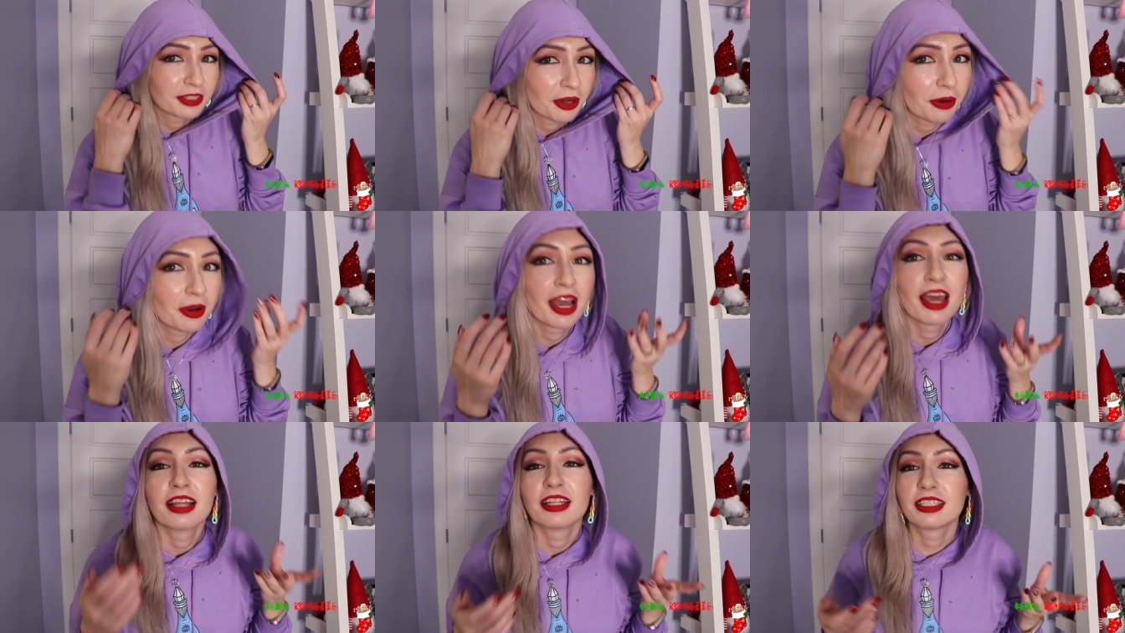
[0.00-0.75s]
So
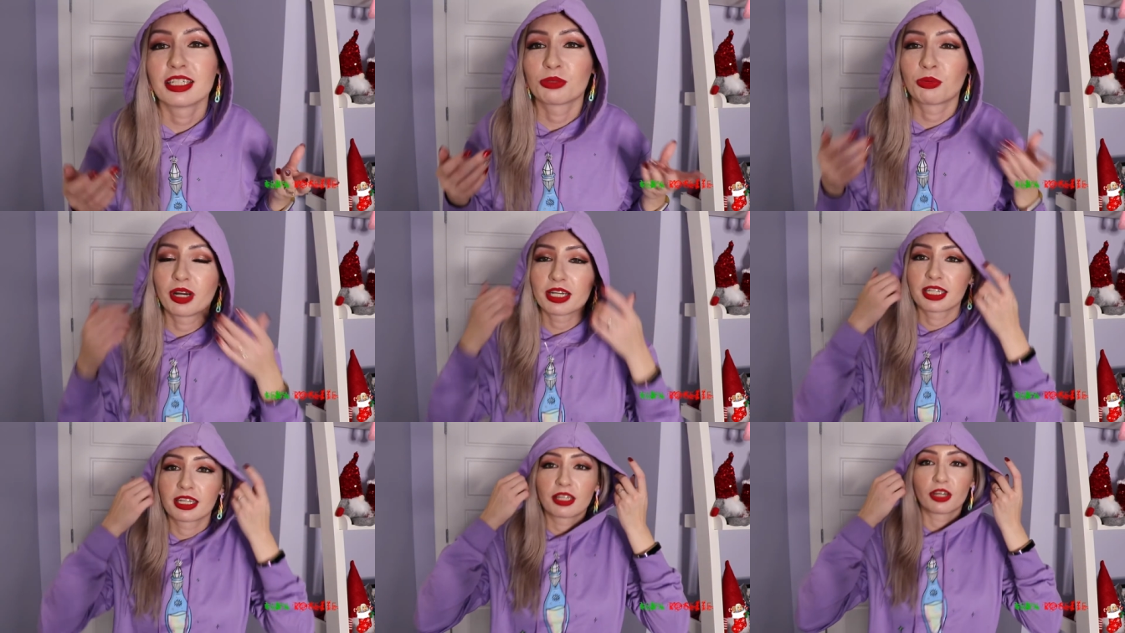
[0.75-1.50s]
this is
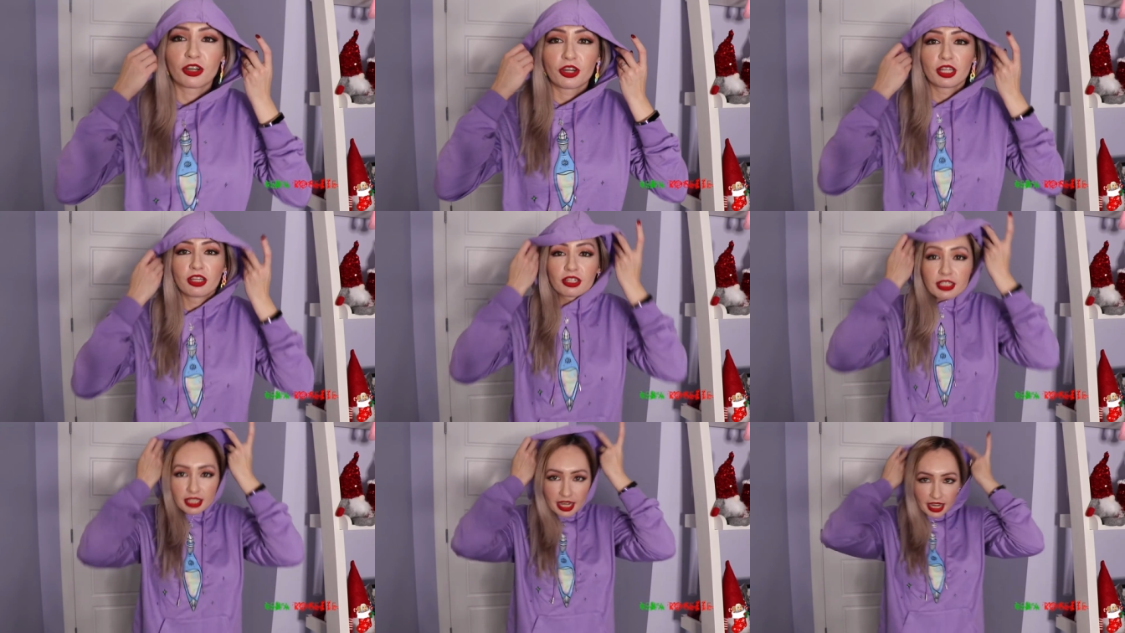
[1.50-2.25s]
what the hood
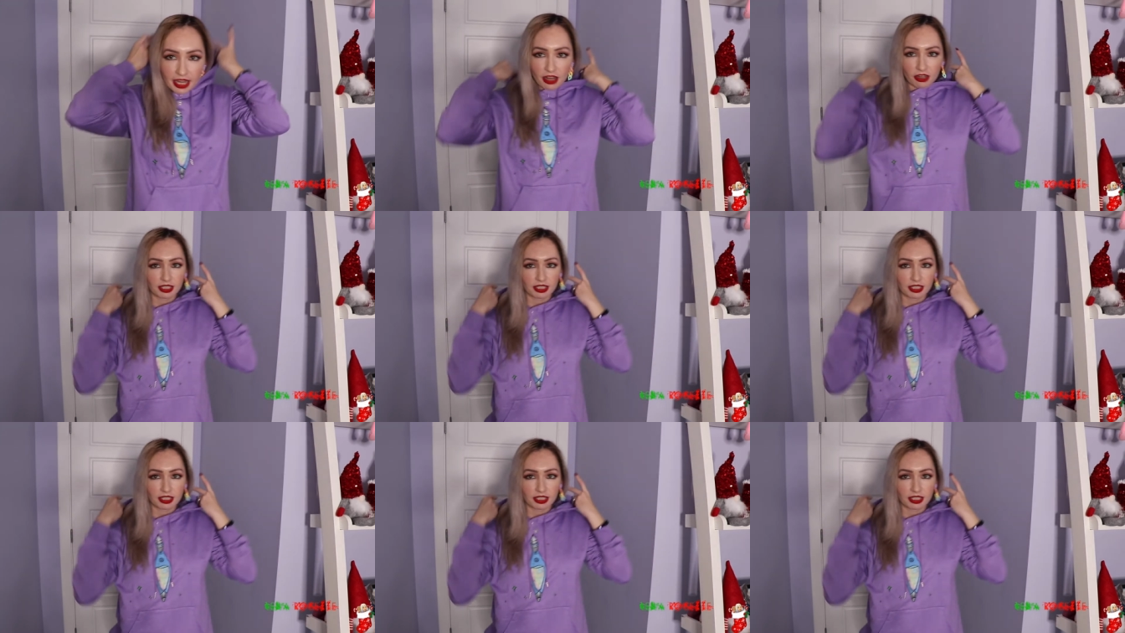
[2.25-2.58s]
looks like.